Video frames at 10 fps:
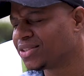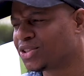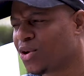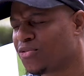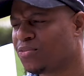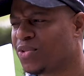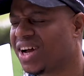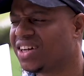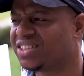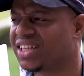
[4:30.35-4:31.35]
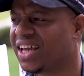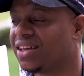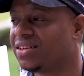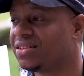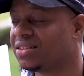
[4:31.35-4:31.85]
So from what I
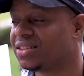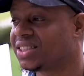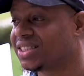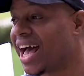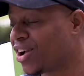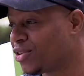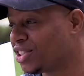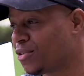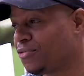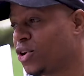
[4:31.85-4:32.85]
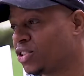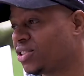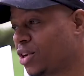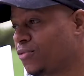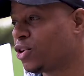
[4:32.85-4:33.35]
understand, soccer is your
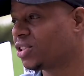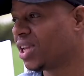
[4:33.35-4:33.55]
first